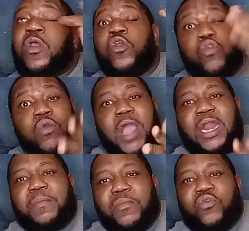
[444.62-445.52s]
the right
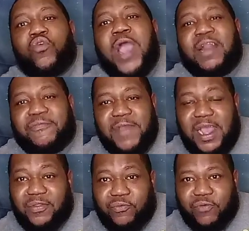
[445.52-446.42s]
people.
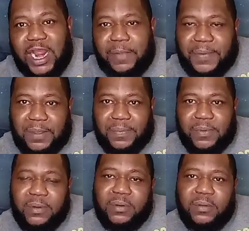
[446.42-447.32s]
Because
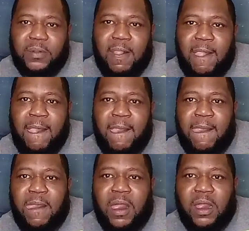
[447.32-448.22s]
there's certain people for
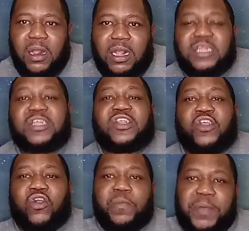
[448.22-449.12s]
certain
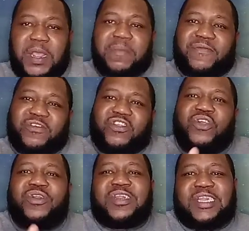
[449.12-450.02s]
seasons and for
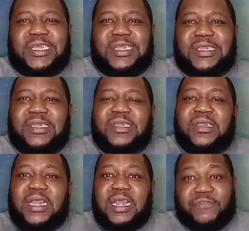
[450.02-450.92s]
certain things that go
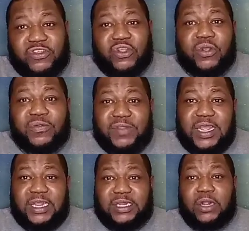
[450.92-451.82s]
on when they do
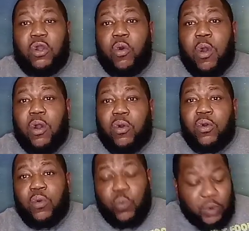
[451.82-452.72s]
go on,
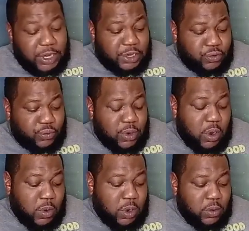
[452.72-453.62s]
if that makes any
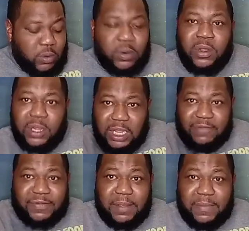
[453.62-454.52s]
sense to you.
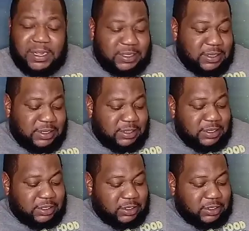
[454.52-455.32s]
You know, like